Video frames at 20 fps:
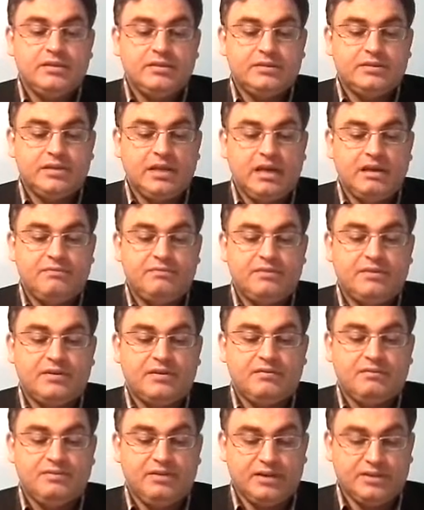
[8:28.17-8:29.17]

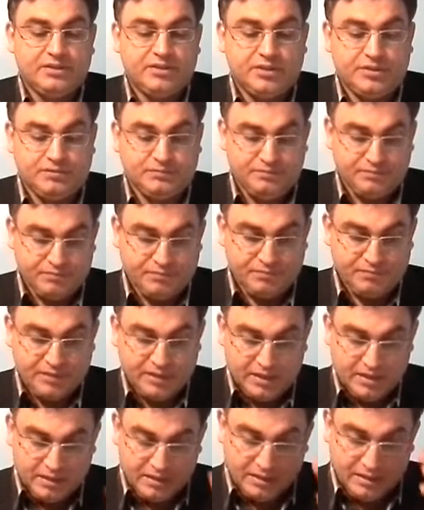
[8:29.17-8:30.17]
cipher function.
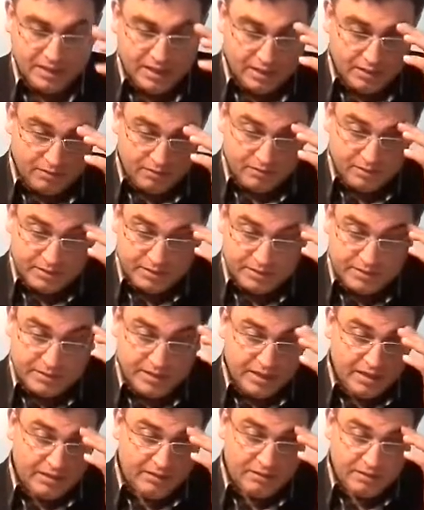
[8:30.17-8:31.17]
Now,
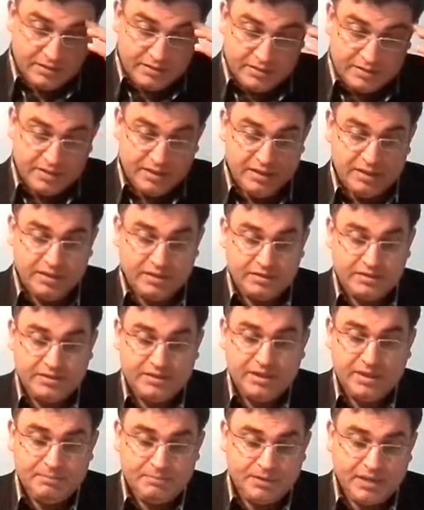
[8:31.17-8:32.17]

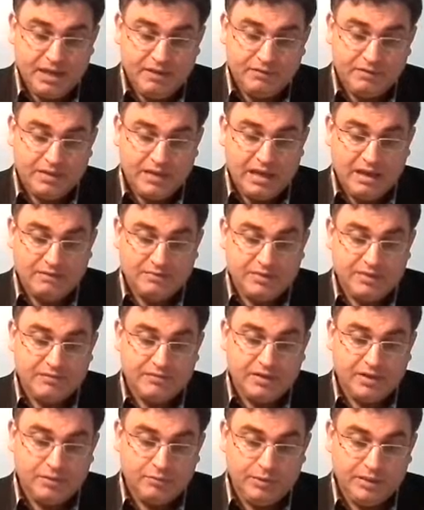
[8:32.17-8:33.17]
stream cipher have
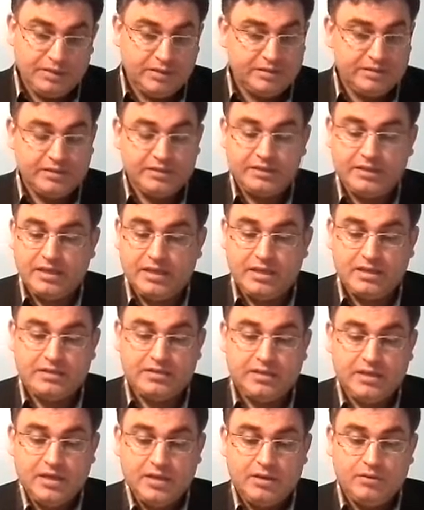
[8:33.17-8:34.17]
several weaknesses,
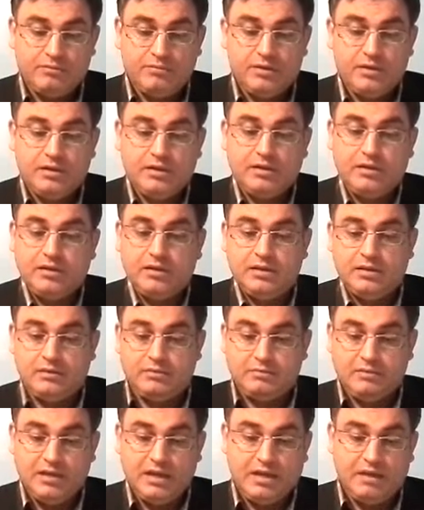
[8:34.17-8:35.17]
as
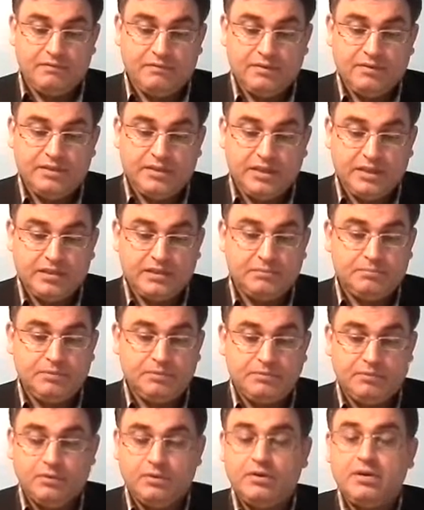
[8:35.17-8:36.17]
we have indicated
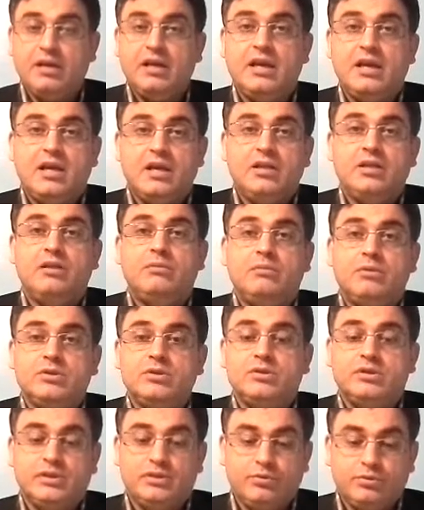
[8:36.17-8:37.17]
before. The
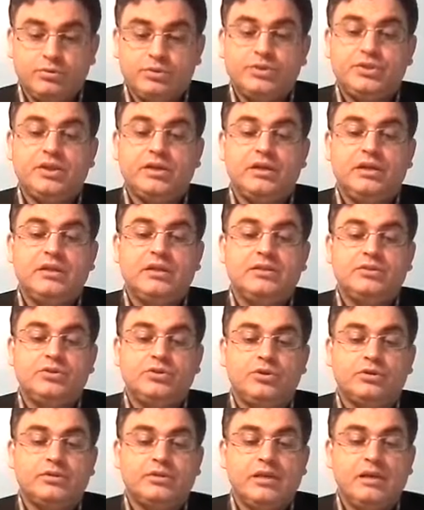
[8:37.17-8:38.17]
most crucial
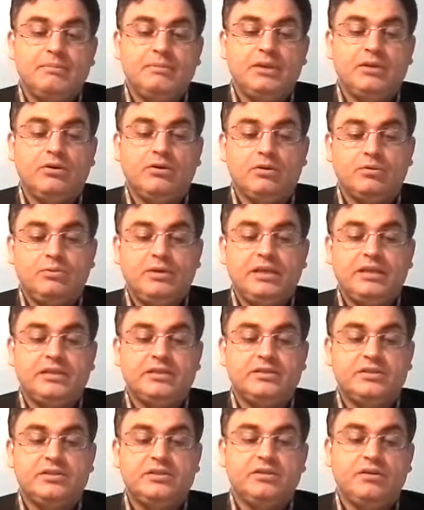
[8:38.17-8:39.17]
shortcoming or
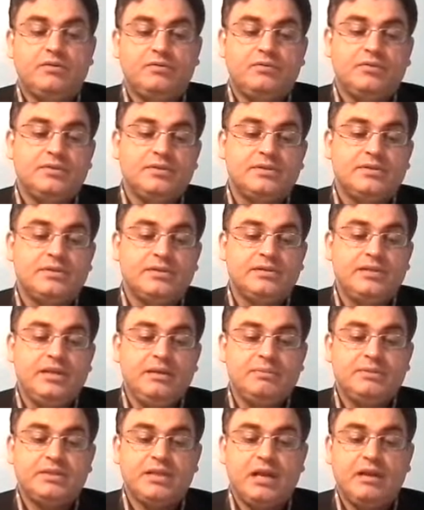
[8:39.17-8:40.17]
weaknesses of
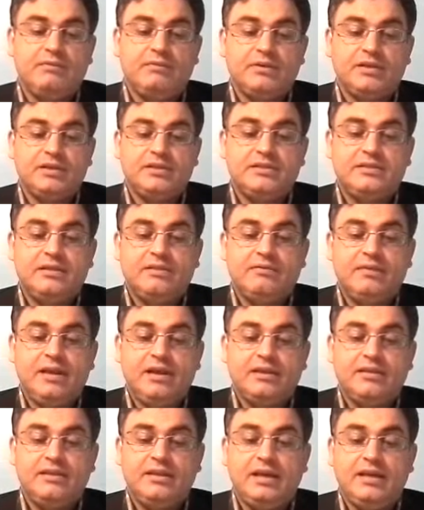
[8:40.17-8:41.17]
stream cipher is the
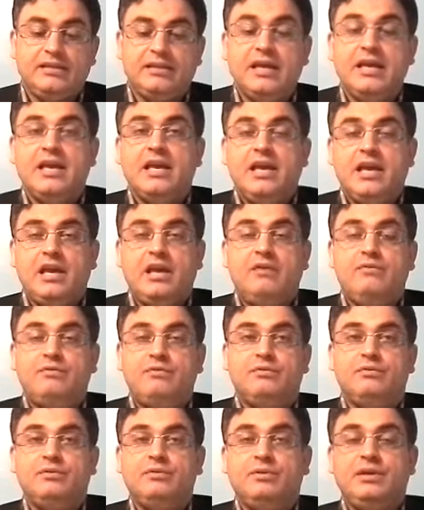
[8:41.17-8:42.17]
fact that
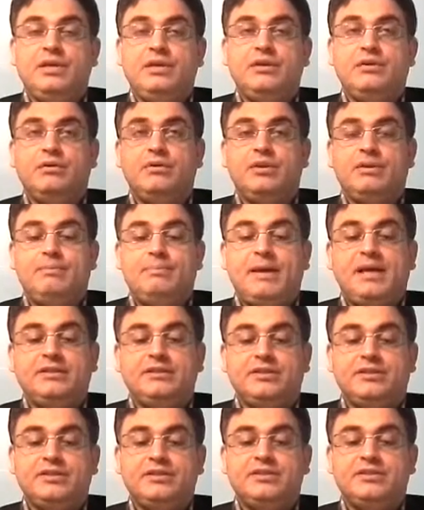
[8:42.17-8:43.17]
if we know the
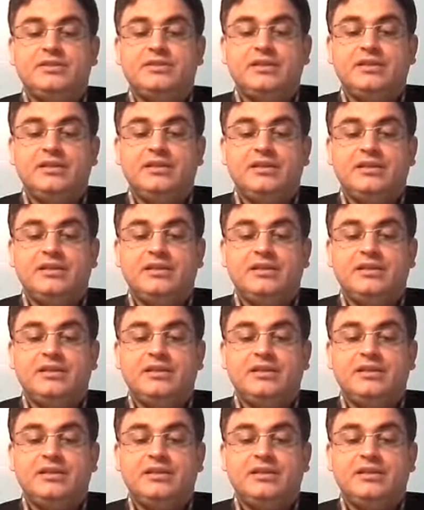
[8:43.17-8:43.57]
patterns